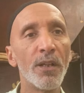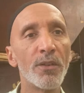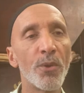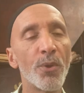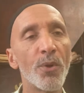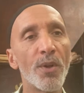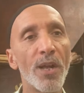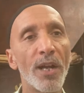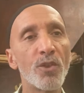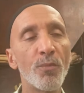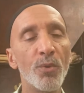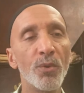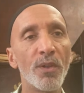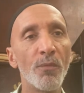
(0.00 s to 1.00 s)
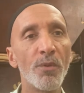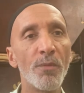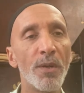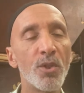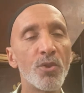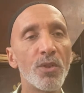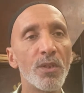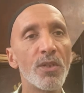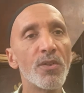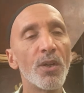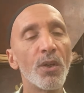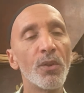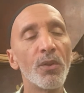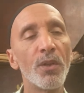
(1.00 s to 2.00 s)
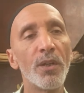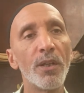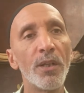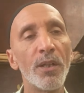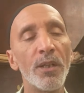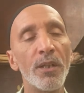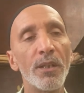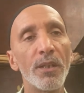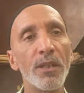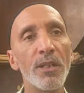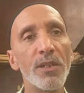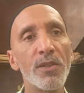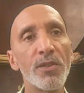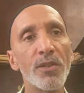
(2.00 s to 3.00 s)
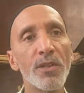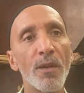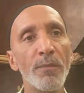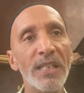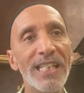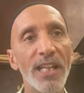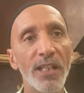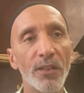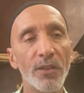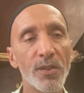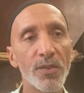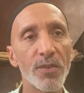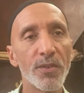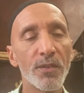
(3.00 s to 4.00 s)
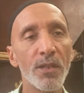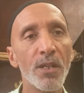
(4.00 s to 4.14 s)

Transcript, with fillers: the third attribute that we mentioned, is that Allah is beginningless.